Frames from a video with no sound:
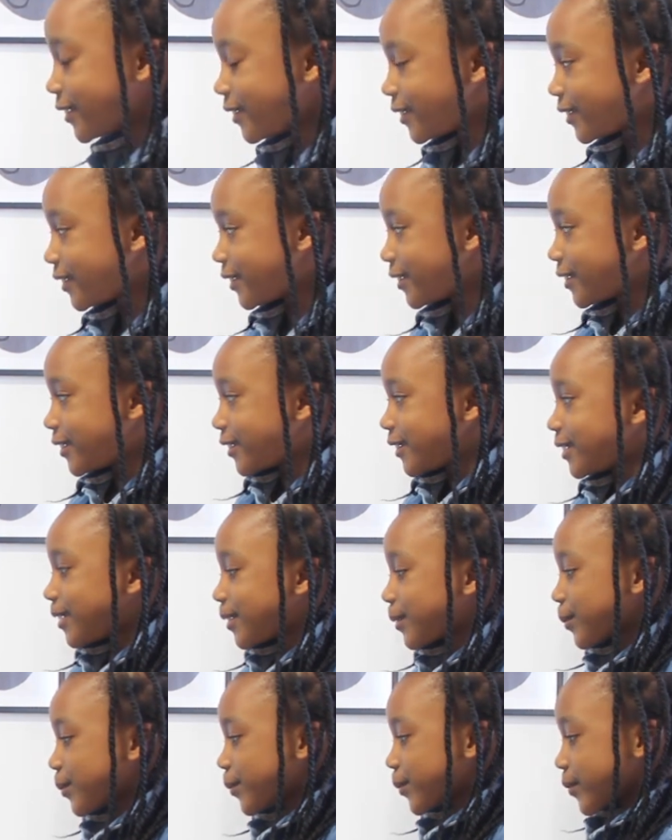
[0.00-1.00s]

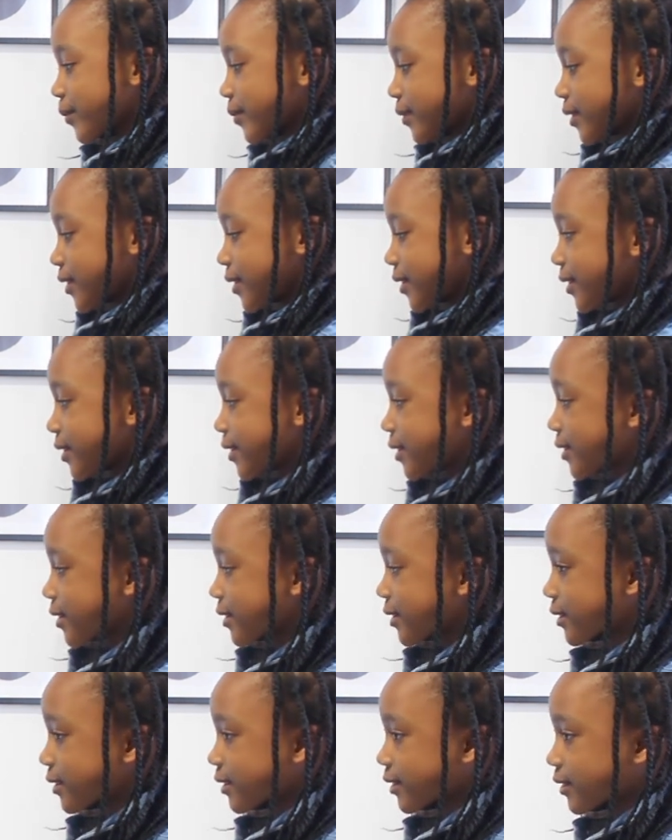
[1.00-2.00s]

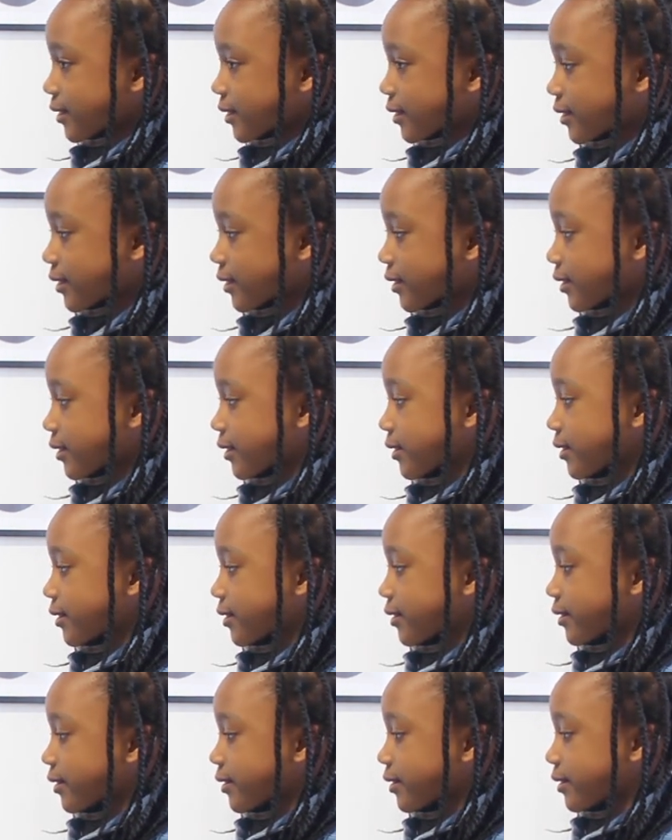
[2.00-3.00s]

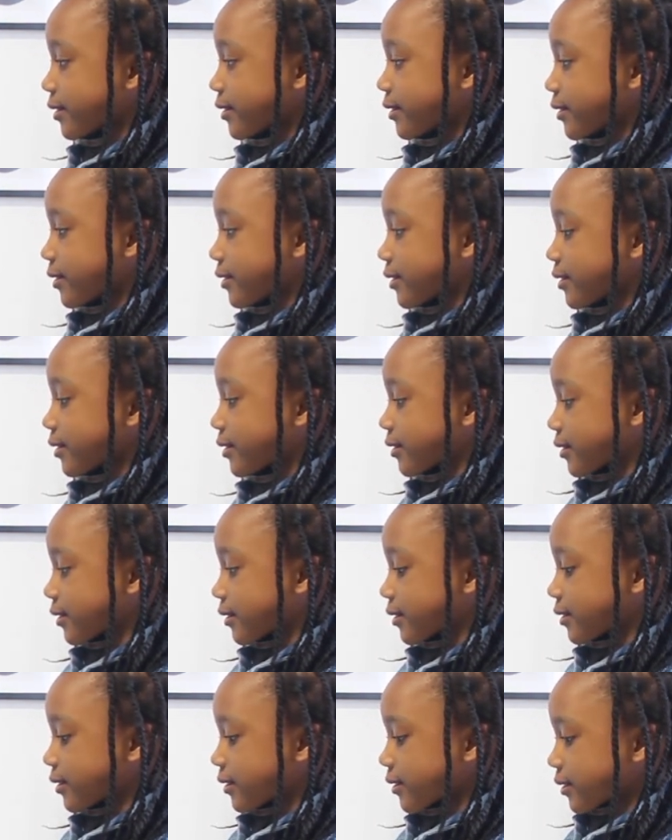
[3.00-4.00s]

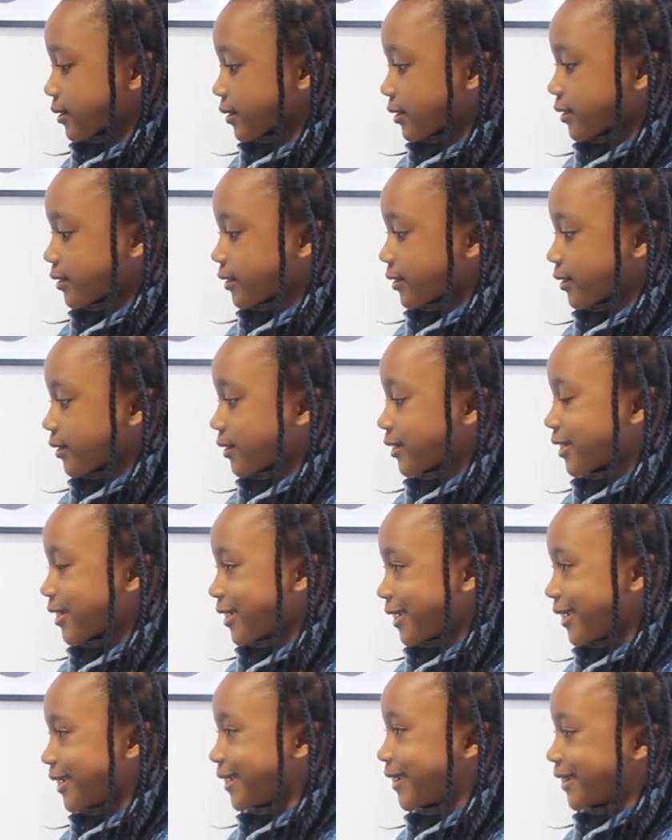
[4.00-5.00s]

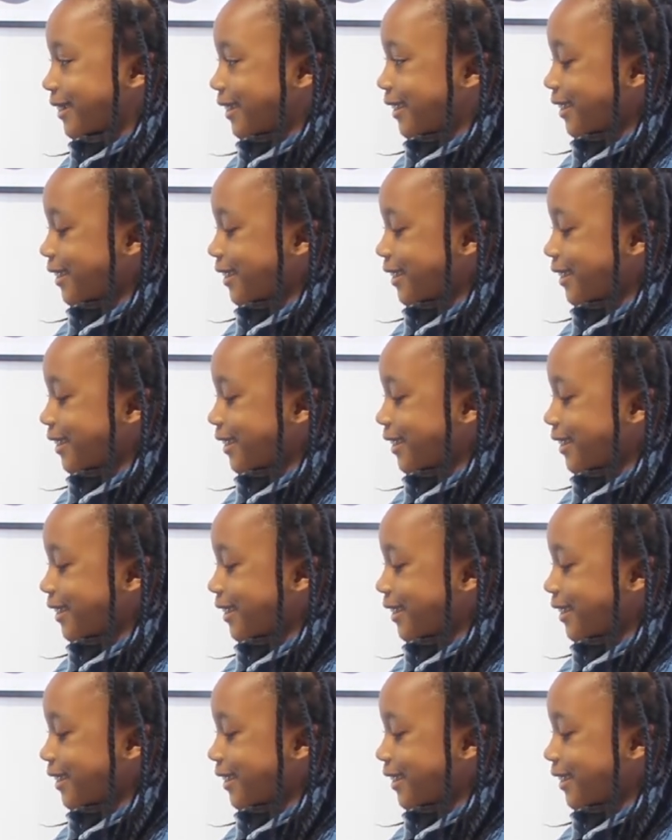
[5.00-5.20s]
The person shown says nothing.